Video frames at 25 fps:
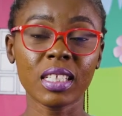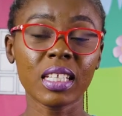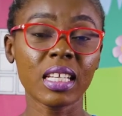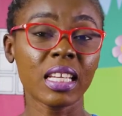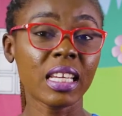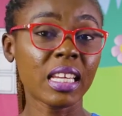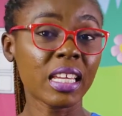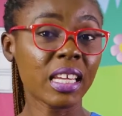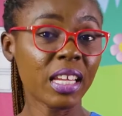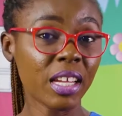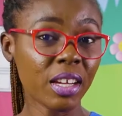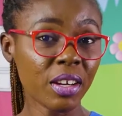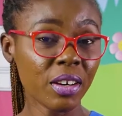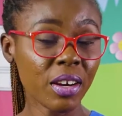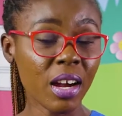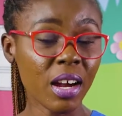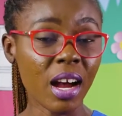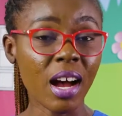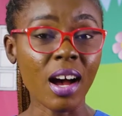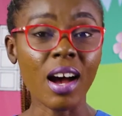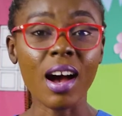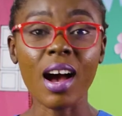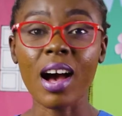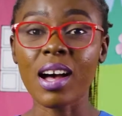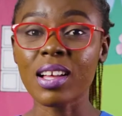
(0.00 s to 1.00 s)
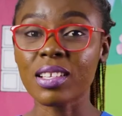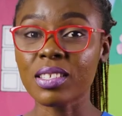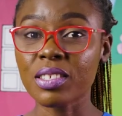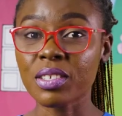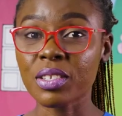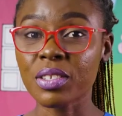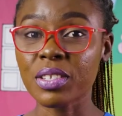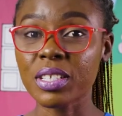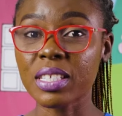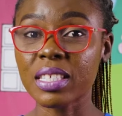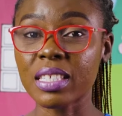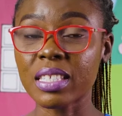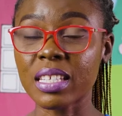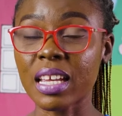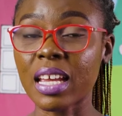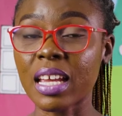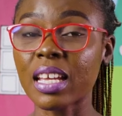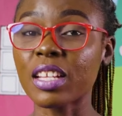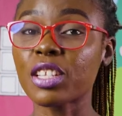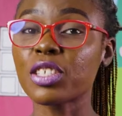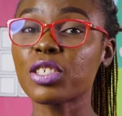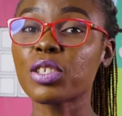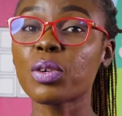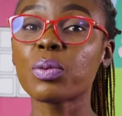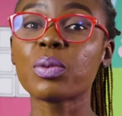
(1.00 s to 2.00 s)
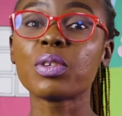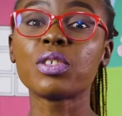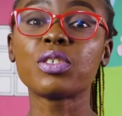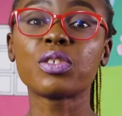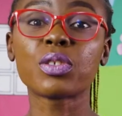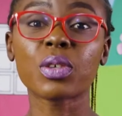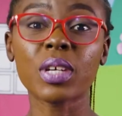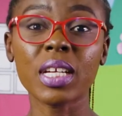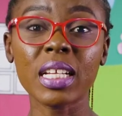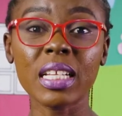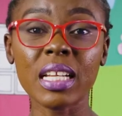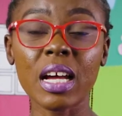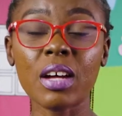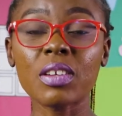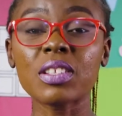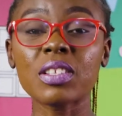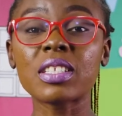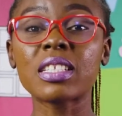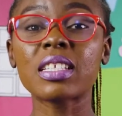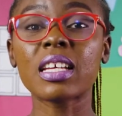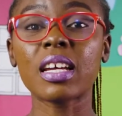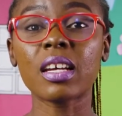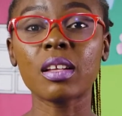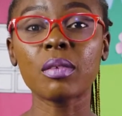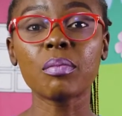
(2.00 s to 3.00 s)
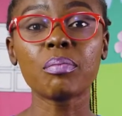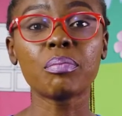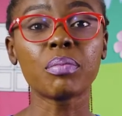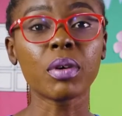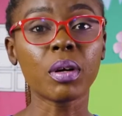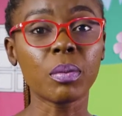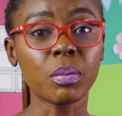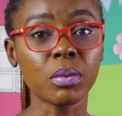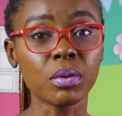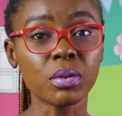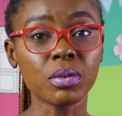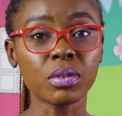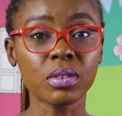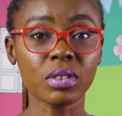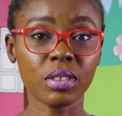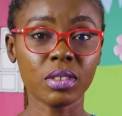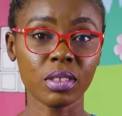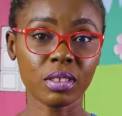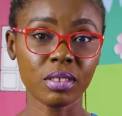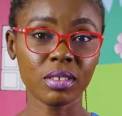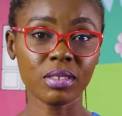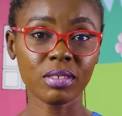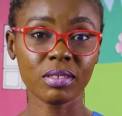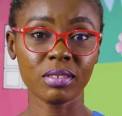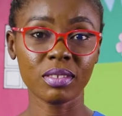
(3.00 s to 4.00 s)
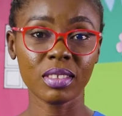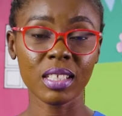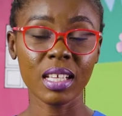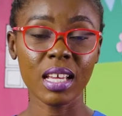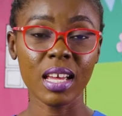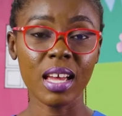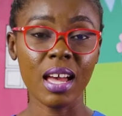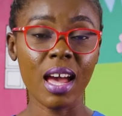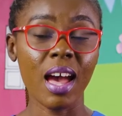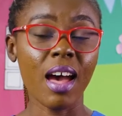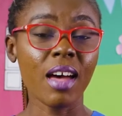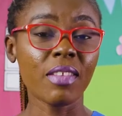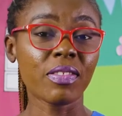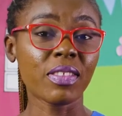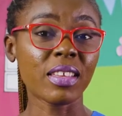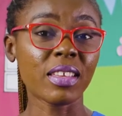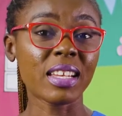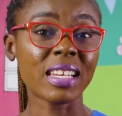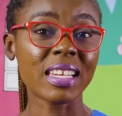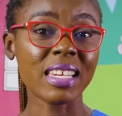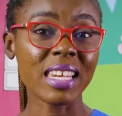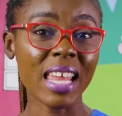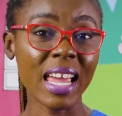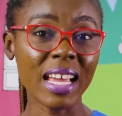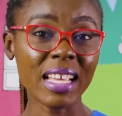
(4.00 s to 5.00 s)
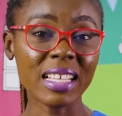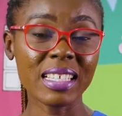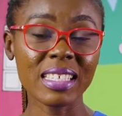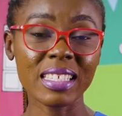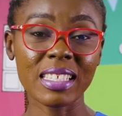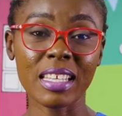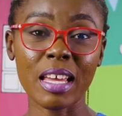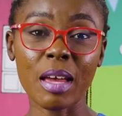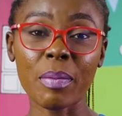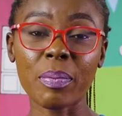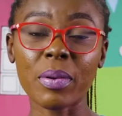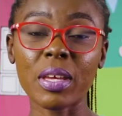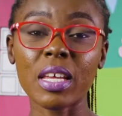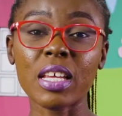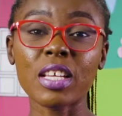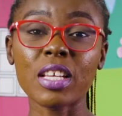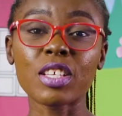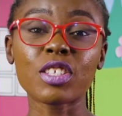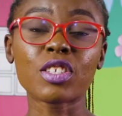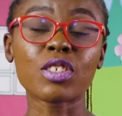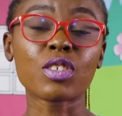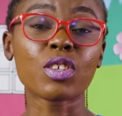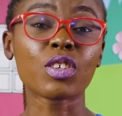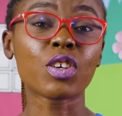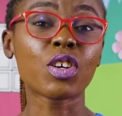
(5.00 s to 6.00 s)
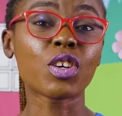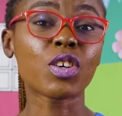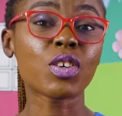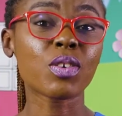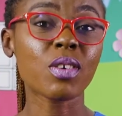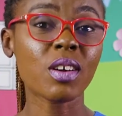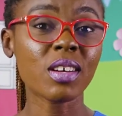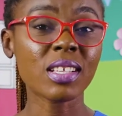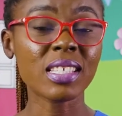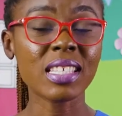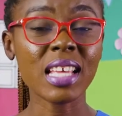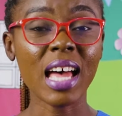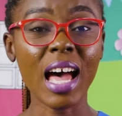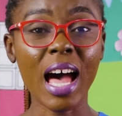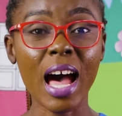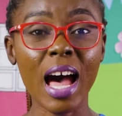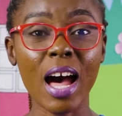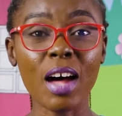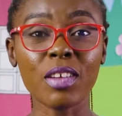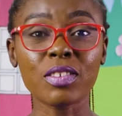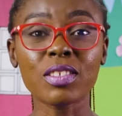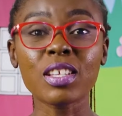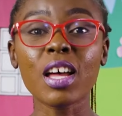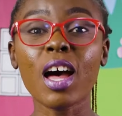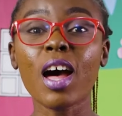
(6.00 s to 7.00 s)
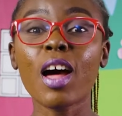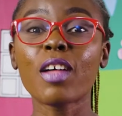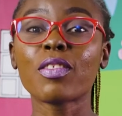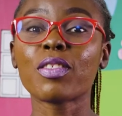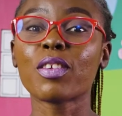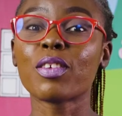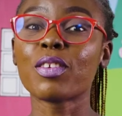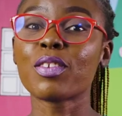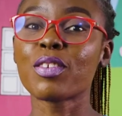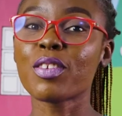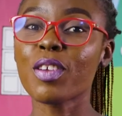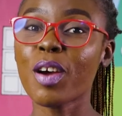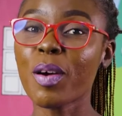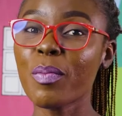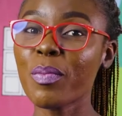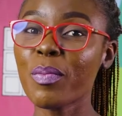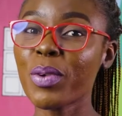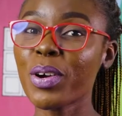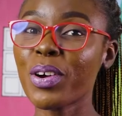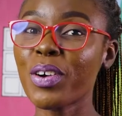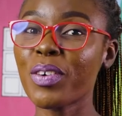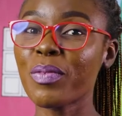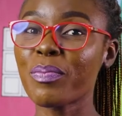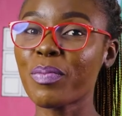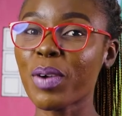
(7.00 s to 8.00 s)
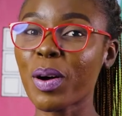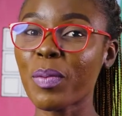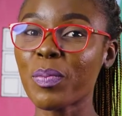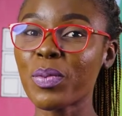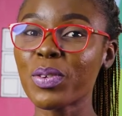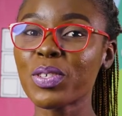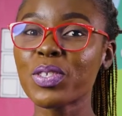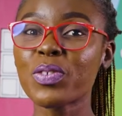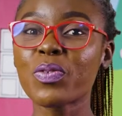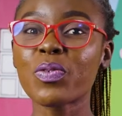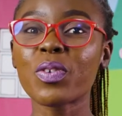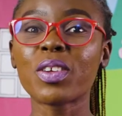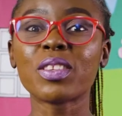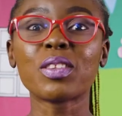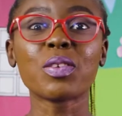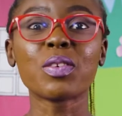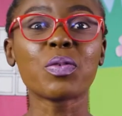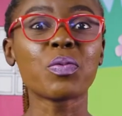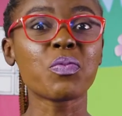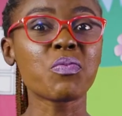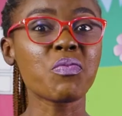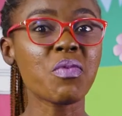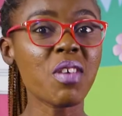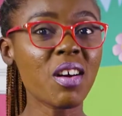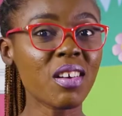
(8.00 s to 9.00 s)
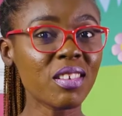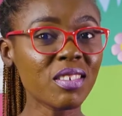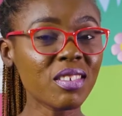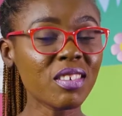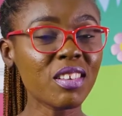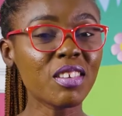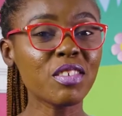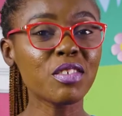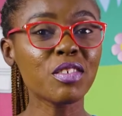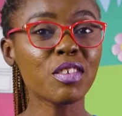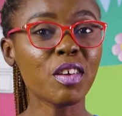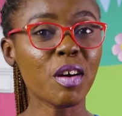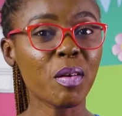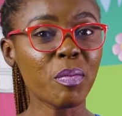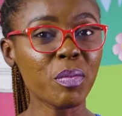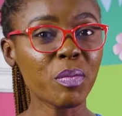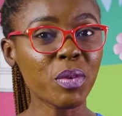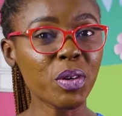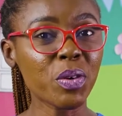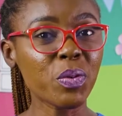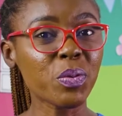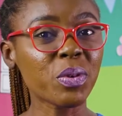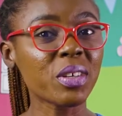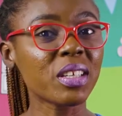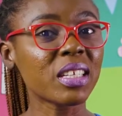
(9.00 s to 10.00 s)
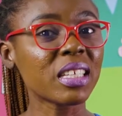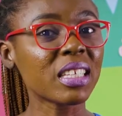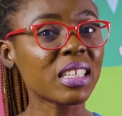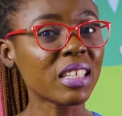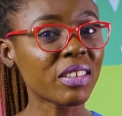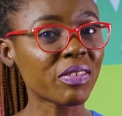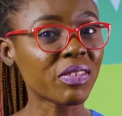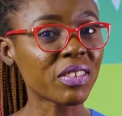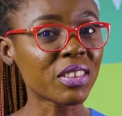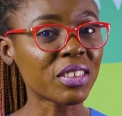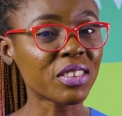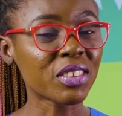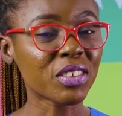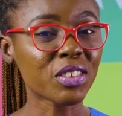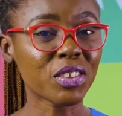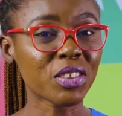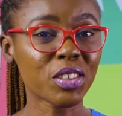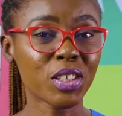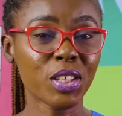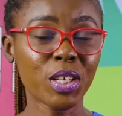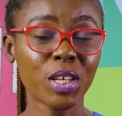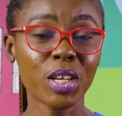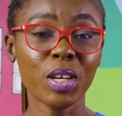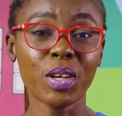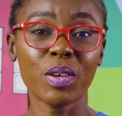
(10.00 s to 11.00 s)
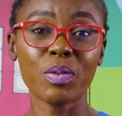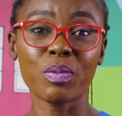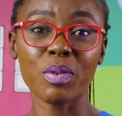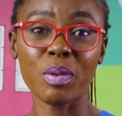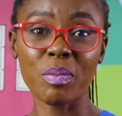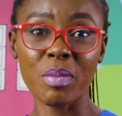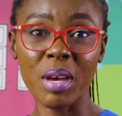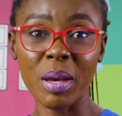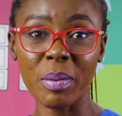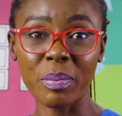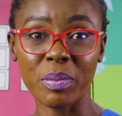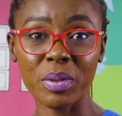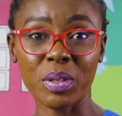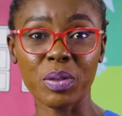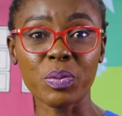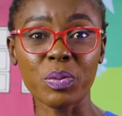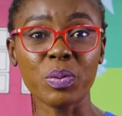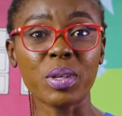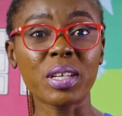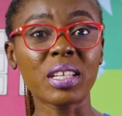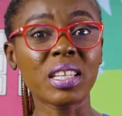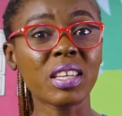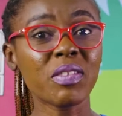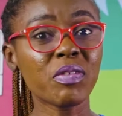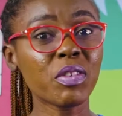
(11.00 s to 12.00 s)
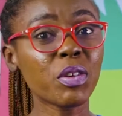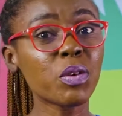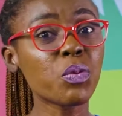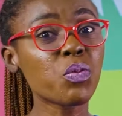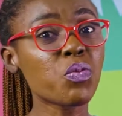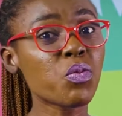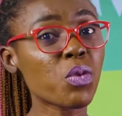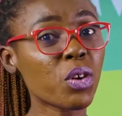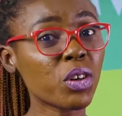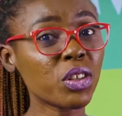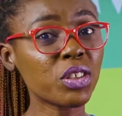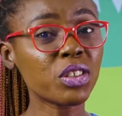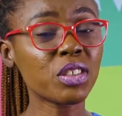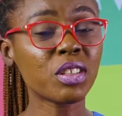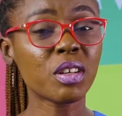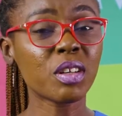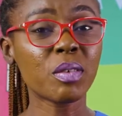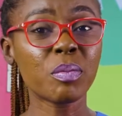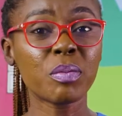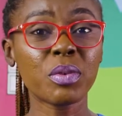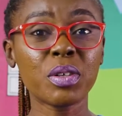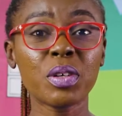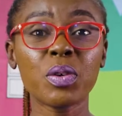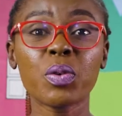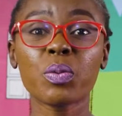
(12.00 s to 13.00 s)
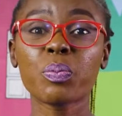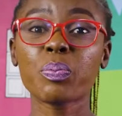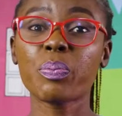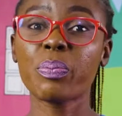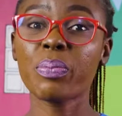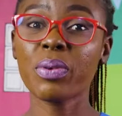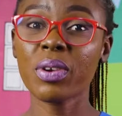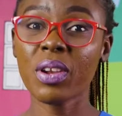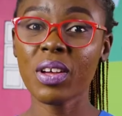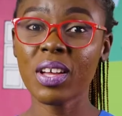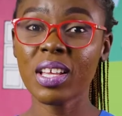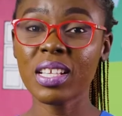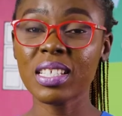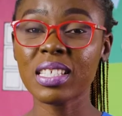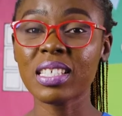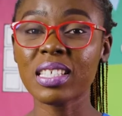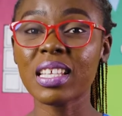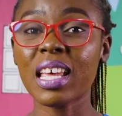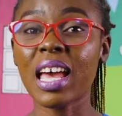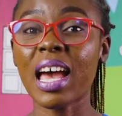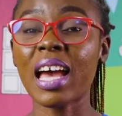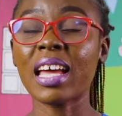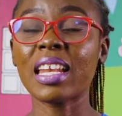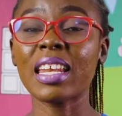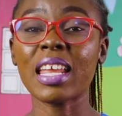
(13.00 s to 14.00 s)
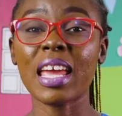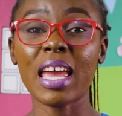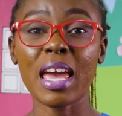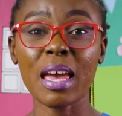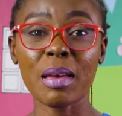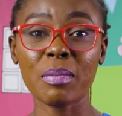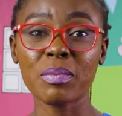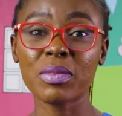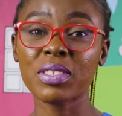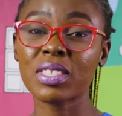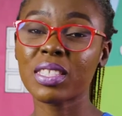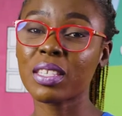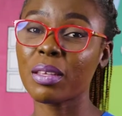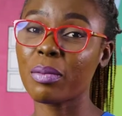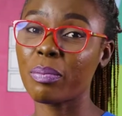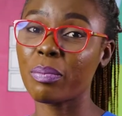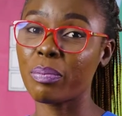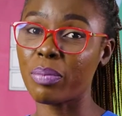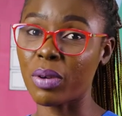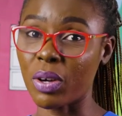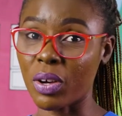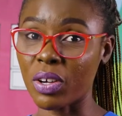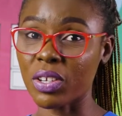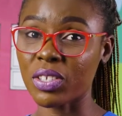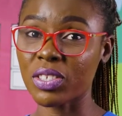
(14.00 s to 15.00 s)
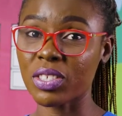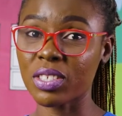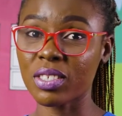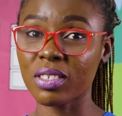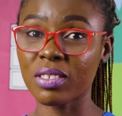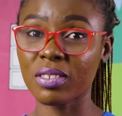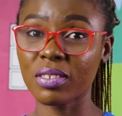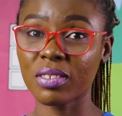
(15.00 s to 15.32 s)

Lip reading: Here our answer is 10, so we're drawing out 10 bubbles. The next step is to cross out the number of bubbles for the one number we are given. Remember, we are given one number plus an empty box.